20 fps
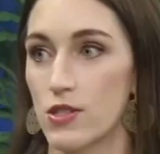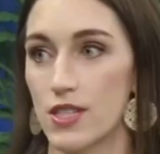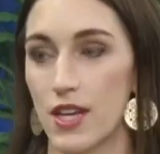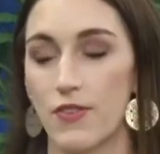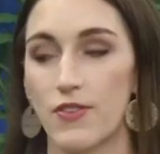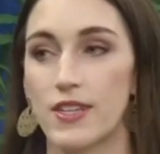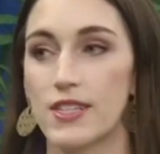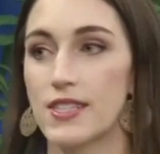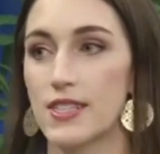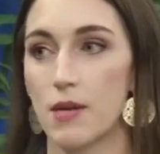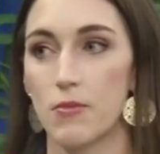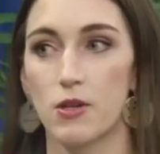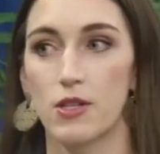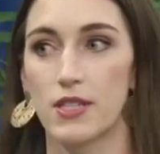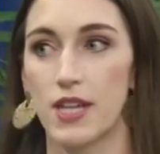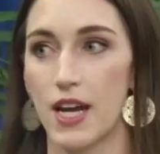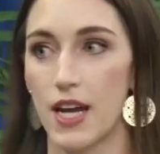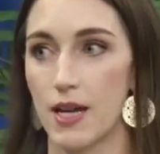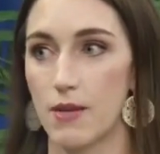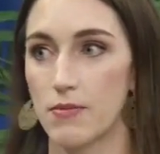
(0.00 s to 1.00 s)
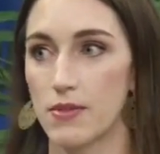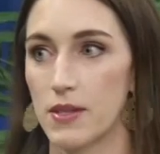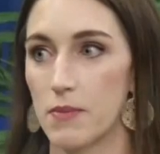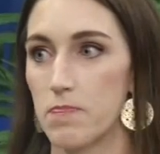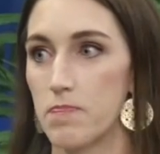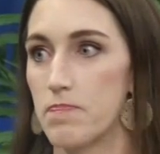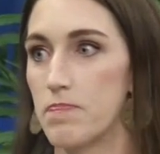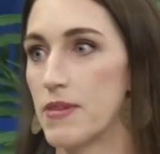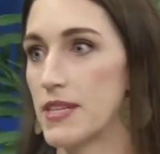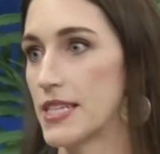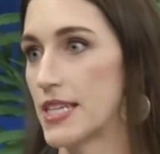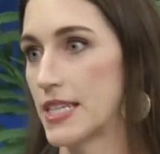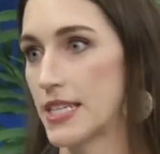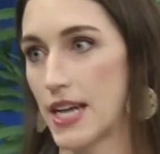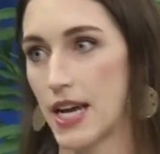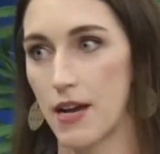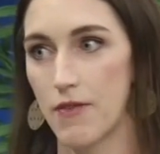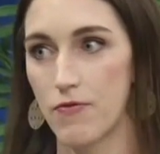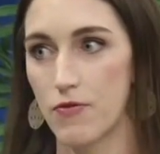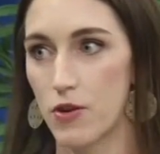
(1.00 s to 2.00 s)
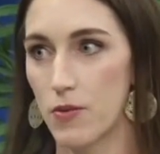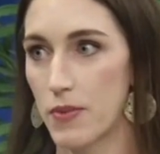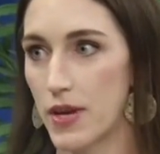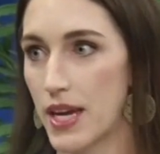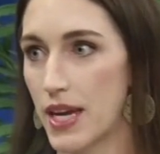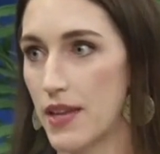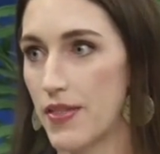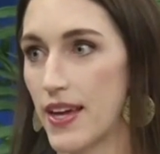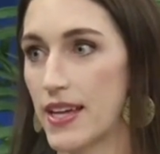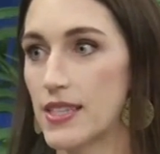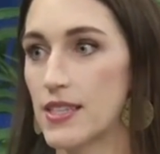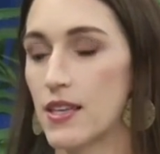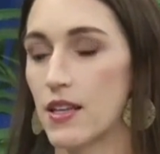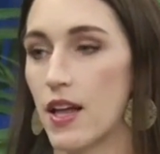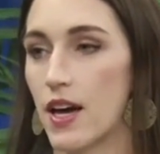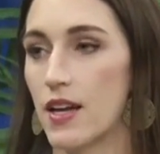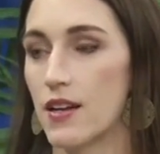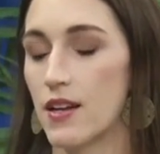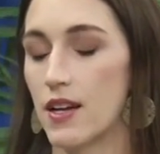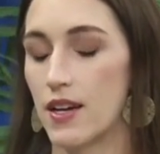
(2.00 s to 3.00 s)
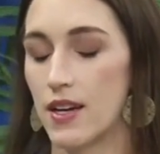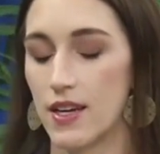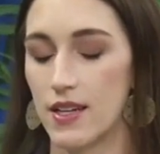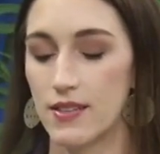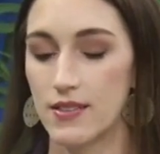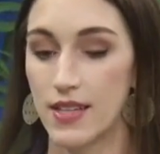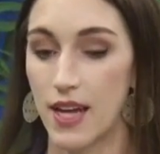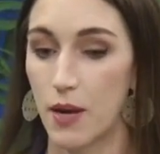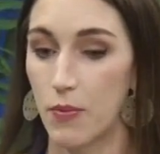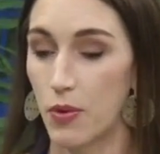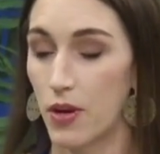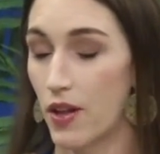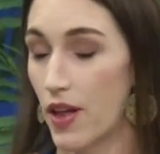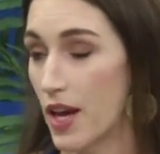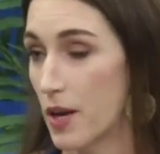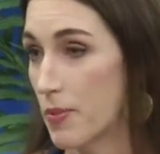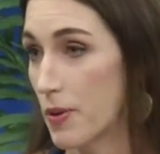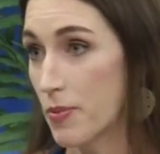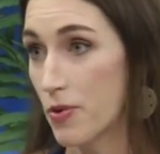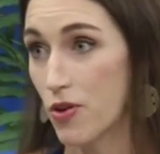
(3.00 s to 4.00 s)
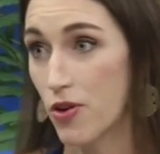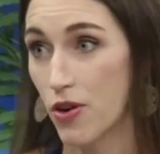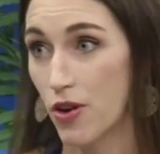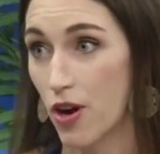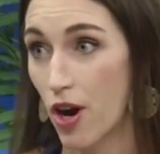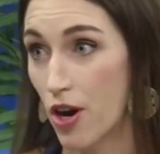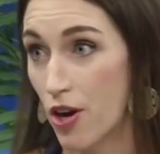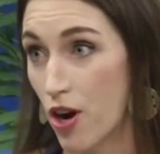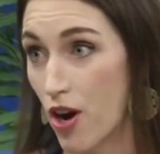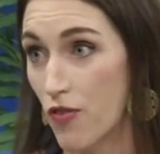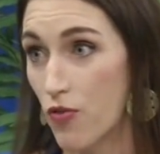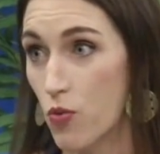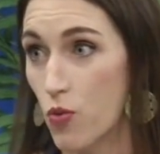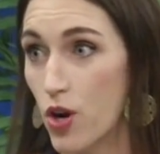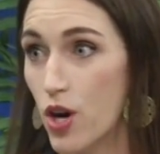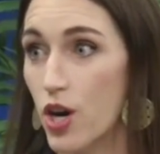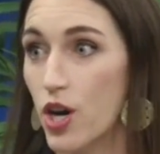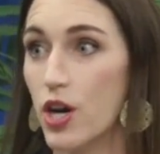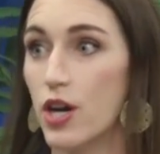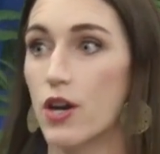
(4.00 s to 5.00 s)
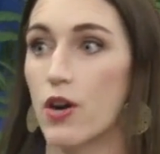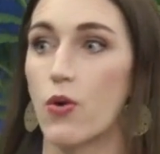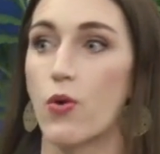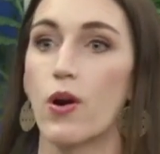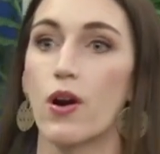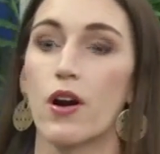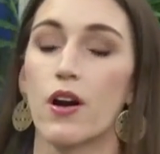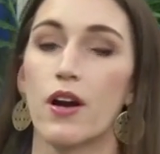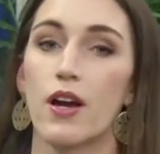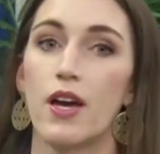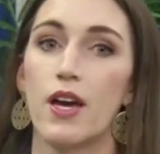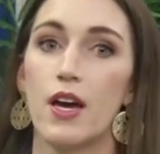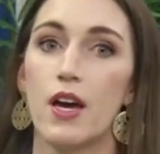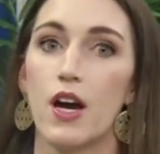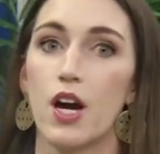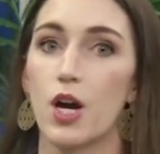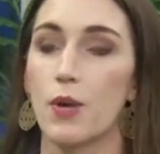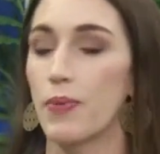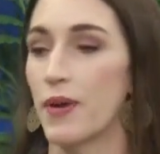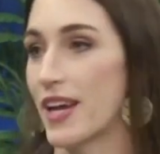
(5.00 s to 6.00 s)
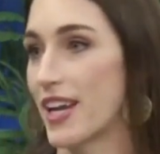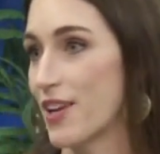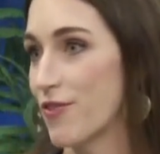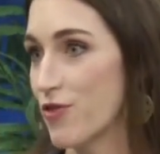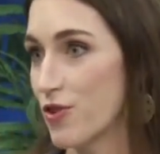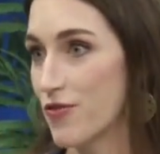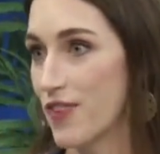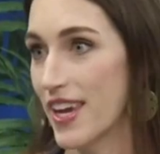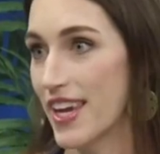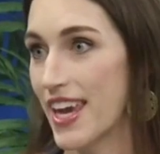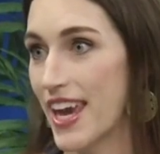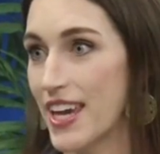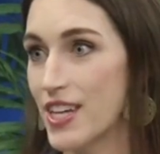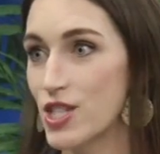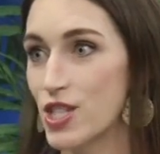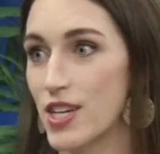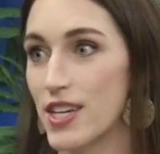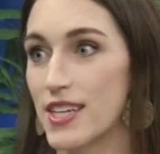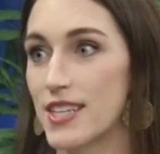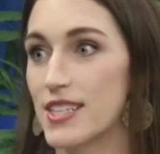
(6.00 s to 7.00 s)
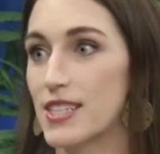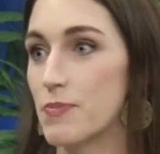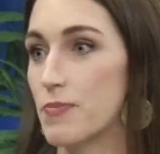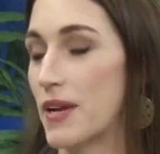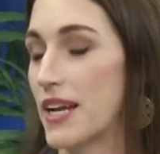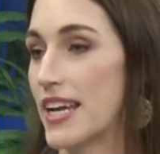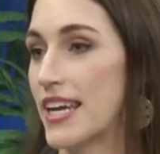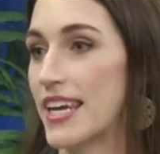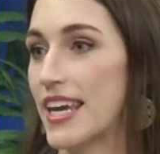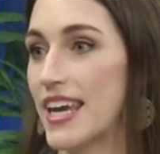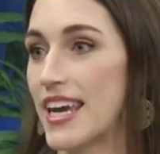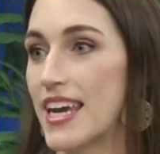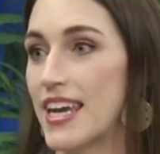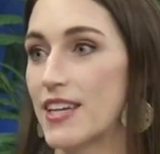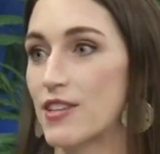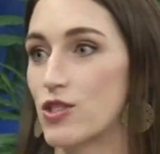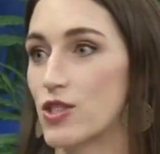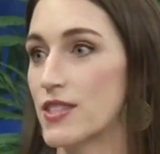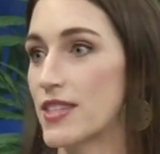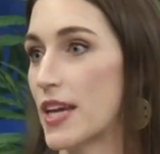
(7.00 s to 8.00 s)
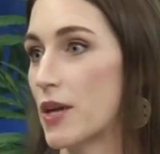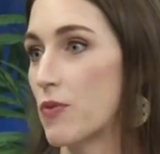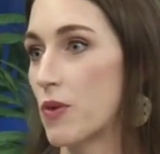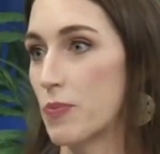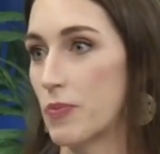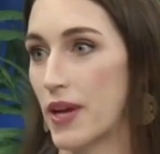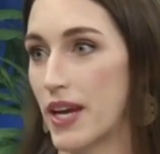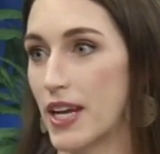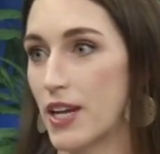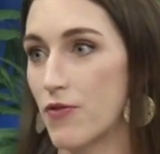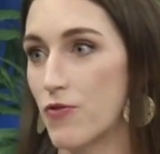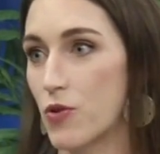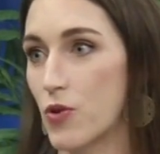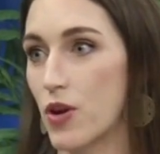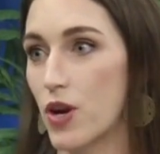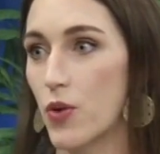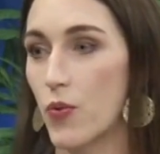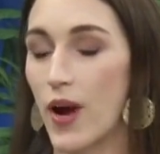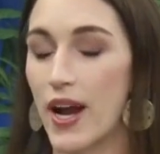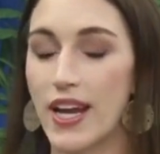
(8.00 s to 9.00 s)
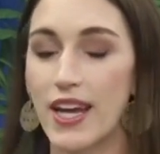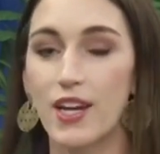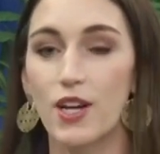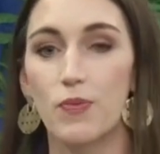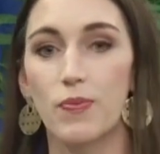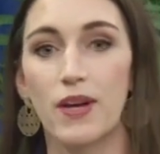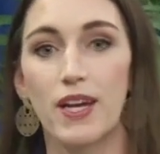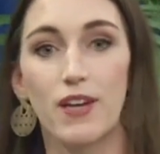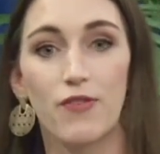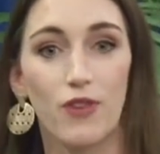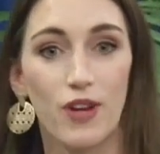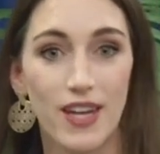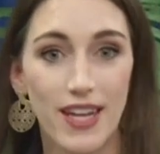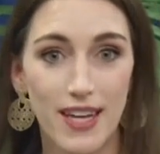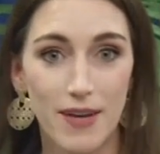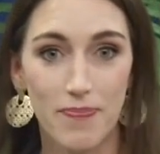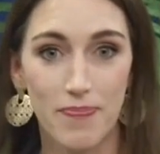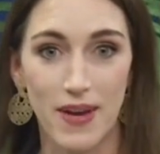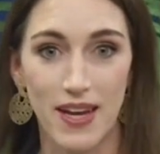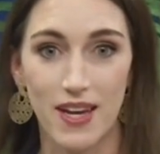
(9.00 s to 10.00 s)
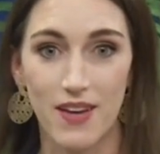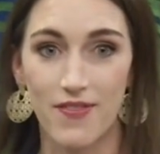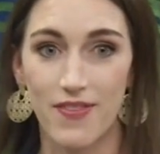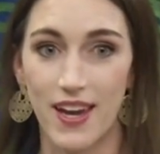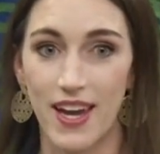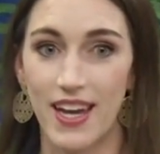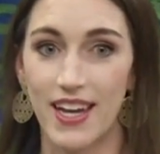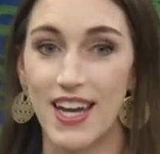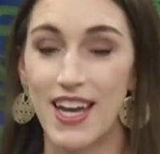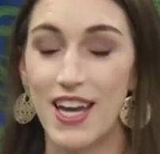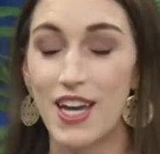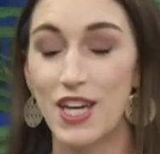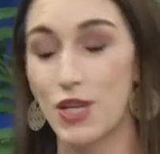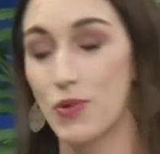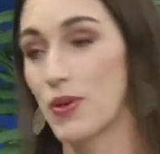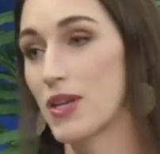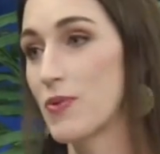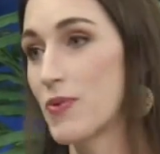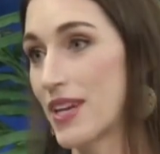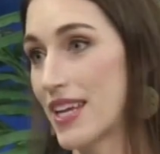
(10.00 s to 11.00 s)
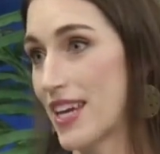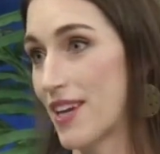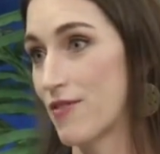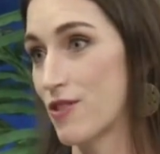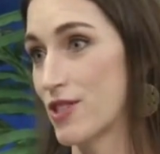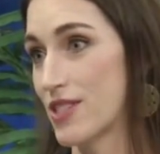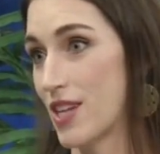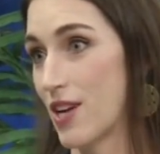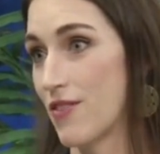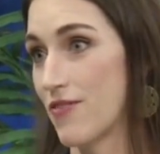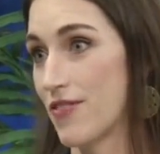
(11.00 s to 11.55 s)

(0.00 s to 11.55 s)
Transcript: definitely summertime's a busy time for me. Yes. That's a lot uh, time when a lot of people are, are off work mm-hmm. or are planning for vacations. But again, just like when planning for a wedding or planning for any big event, you really want to give yourself